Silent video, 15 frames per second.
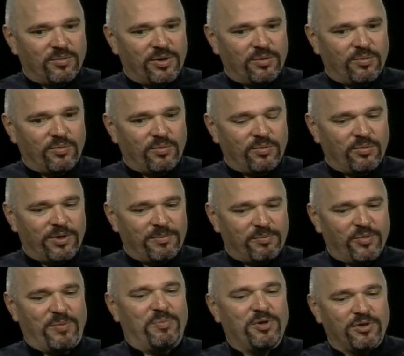
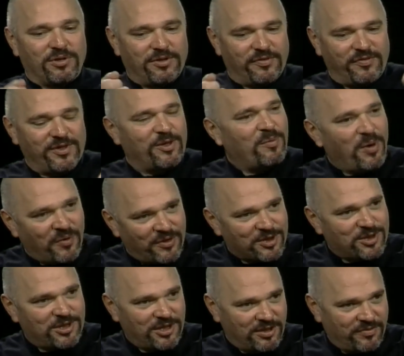we put the film on the
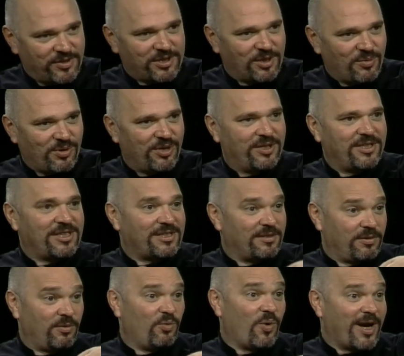stove, as it were, and
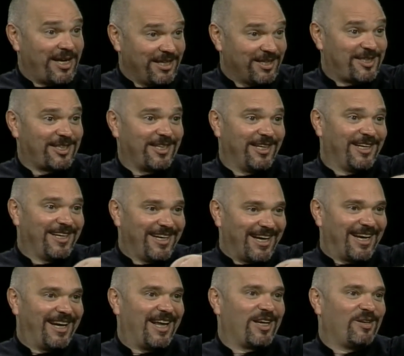just wait
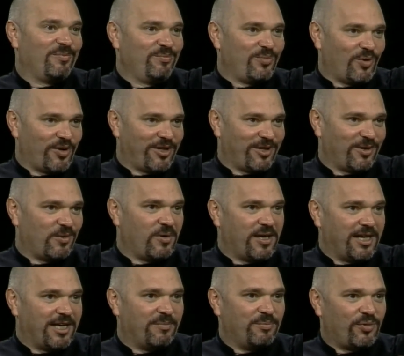and let it boil
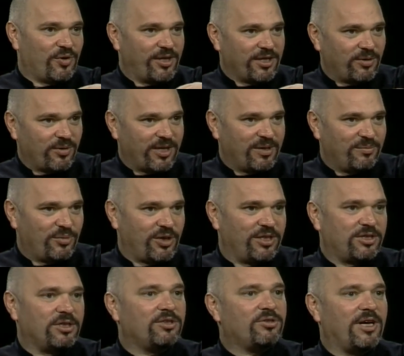away and boil away and boil,
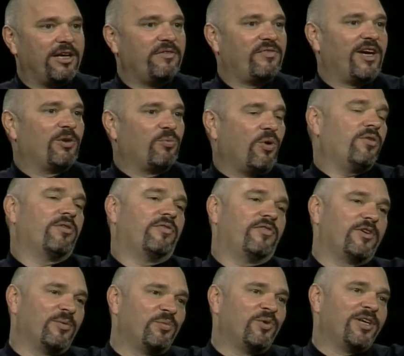and to try and find what the
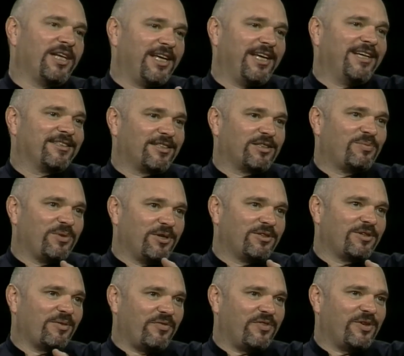film really is as
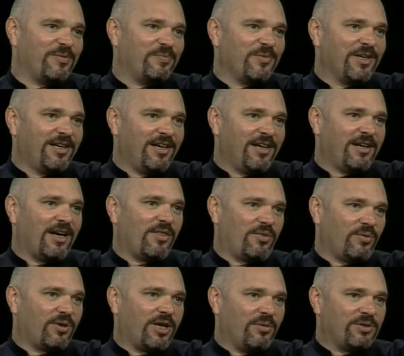opposed to the film I
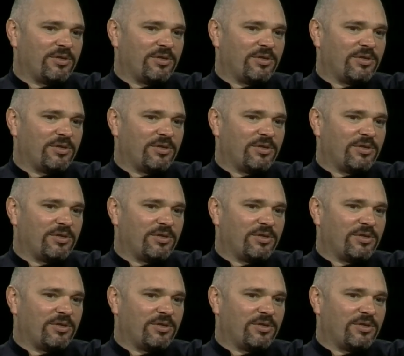thought I